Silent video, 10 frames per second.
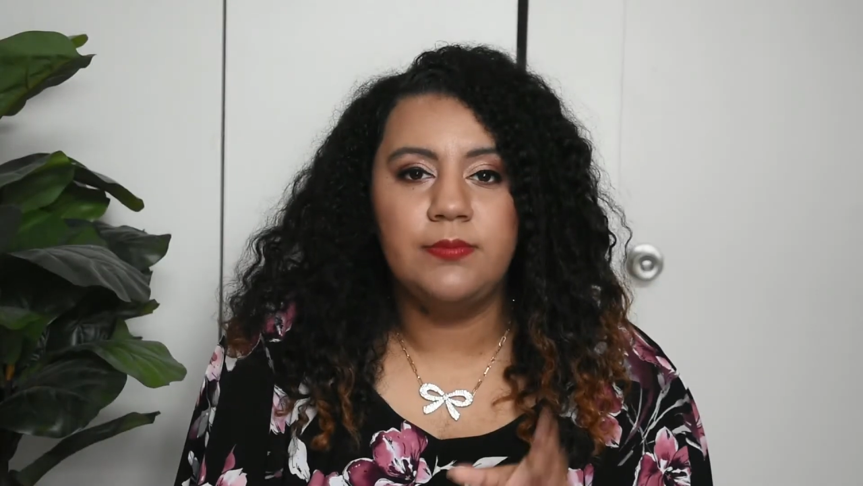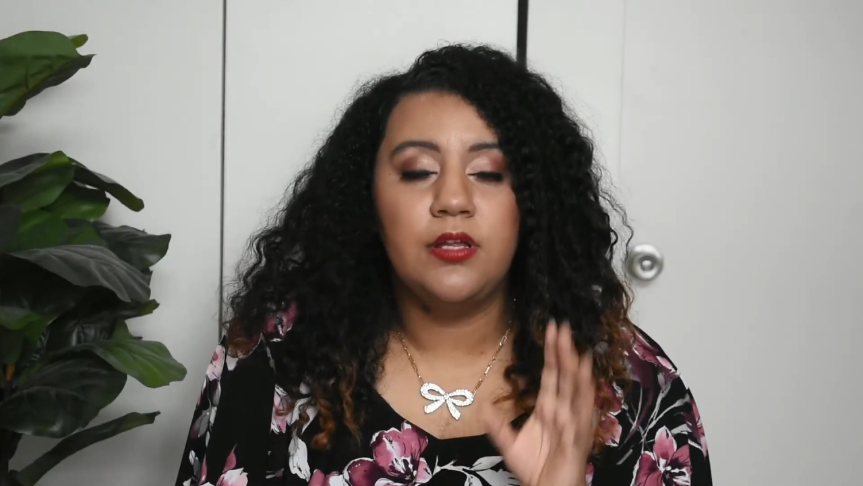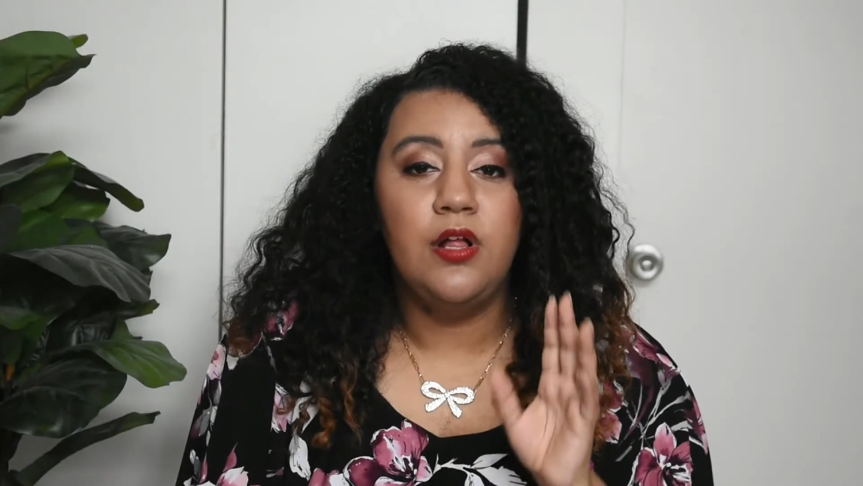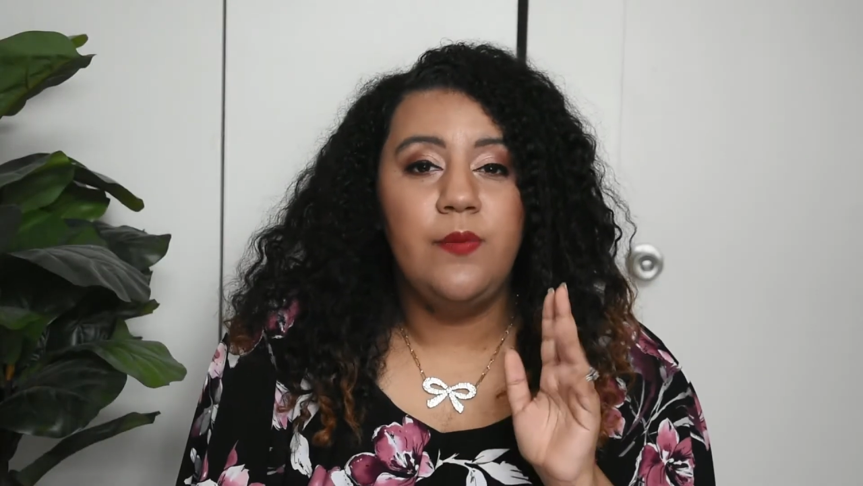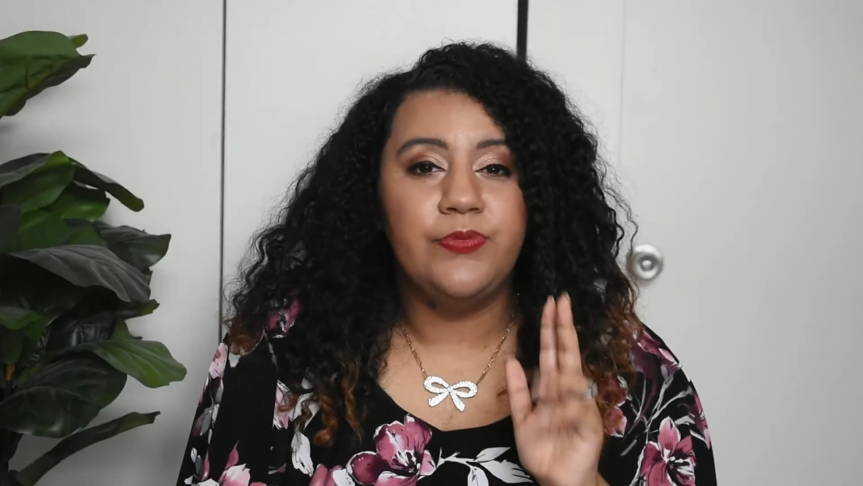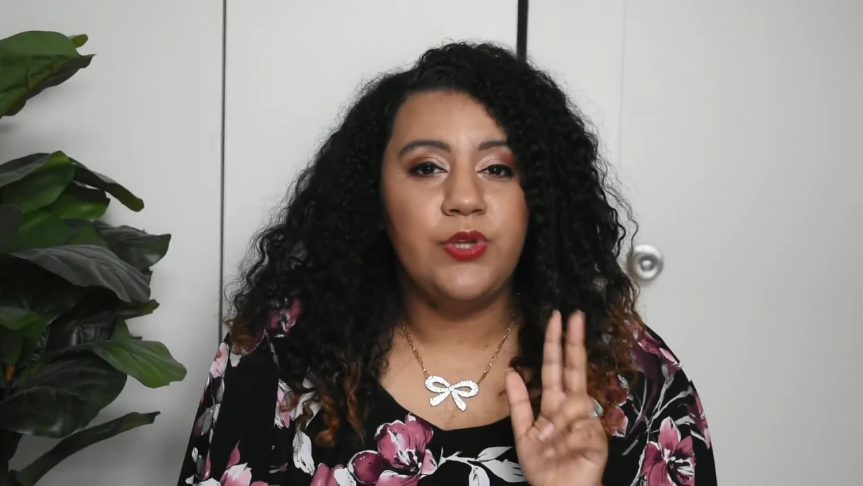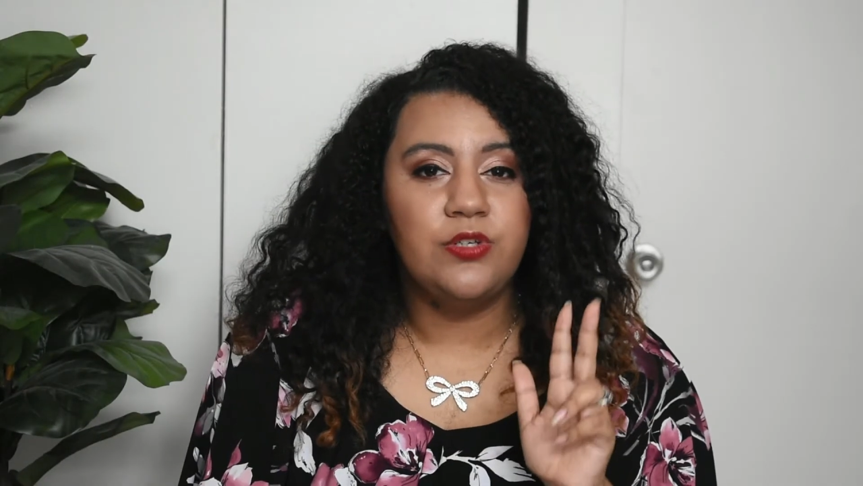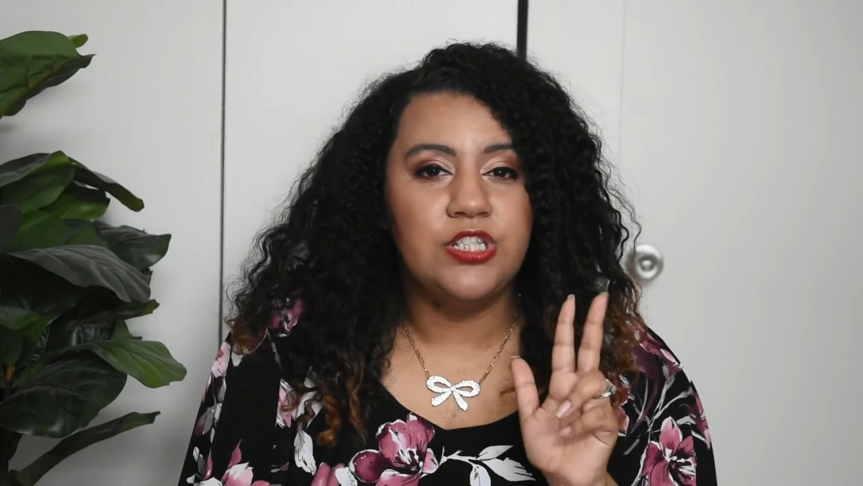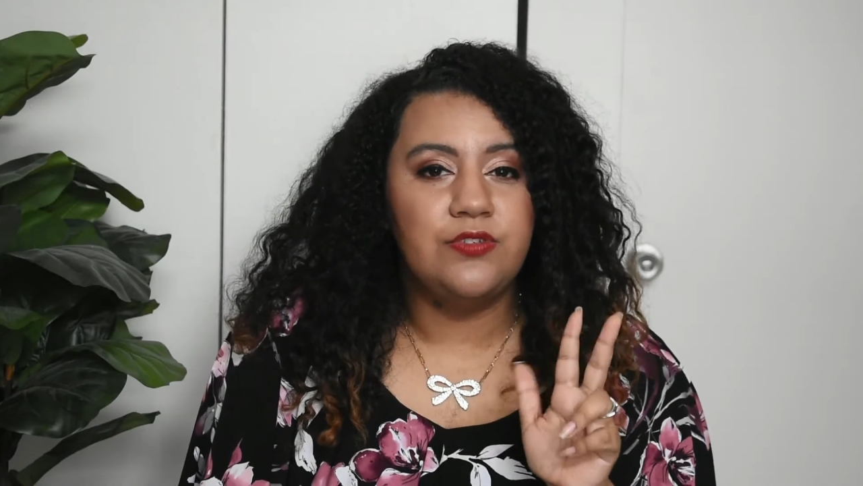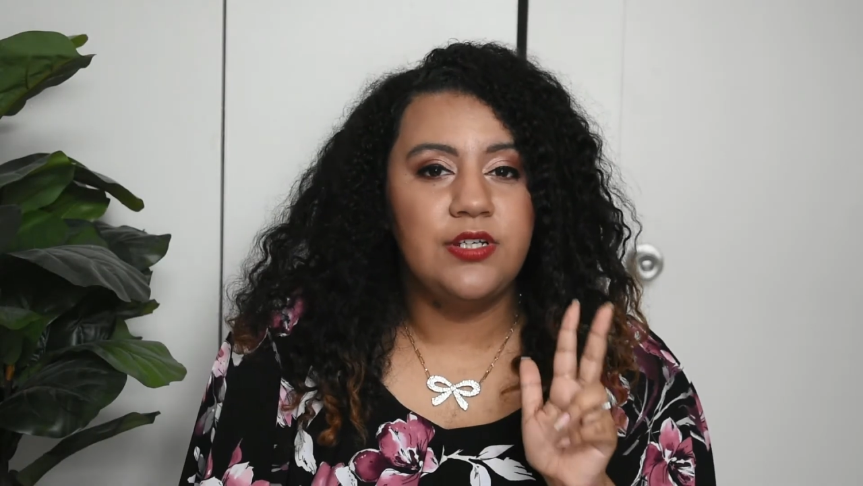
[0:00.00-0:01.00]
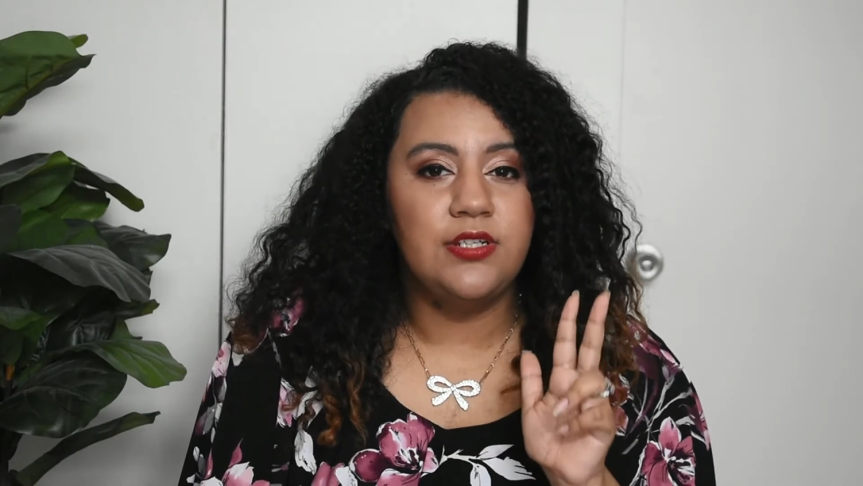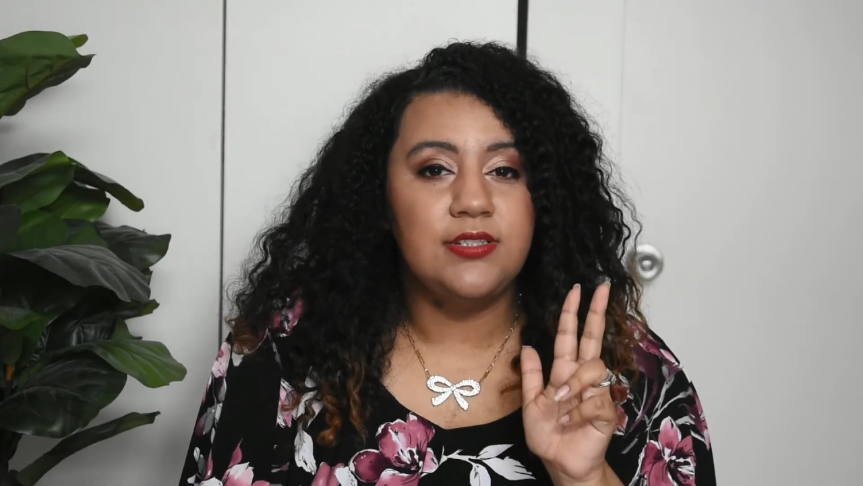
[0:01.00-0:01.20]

But those 3